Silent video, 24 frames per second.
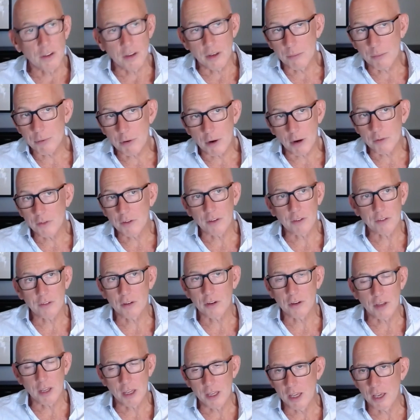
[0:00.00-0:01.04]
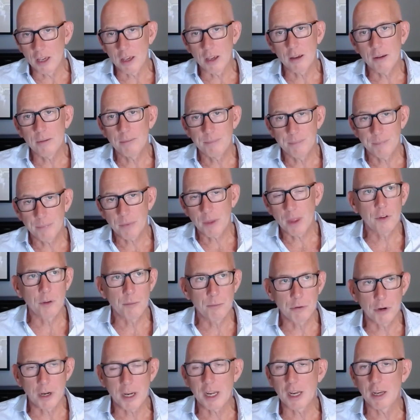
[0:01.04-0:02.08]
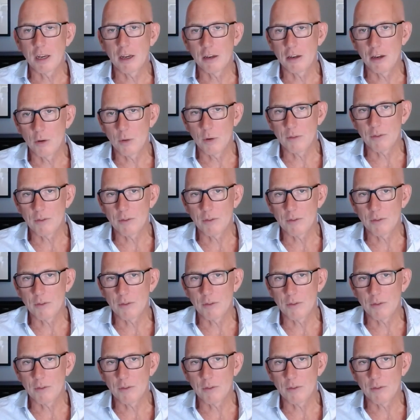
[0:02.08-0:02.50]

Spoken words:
and the process took a year to bring in a new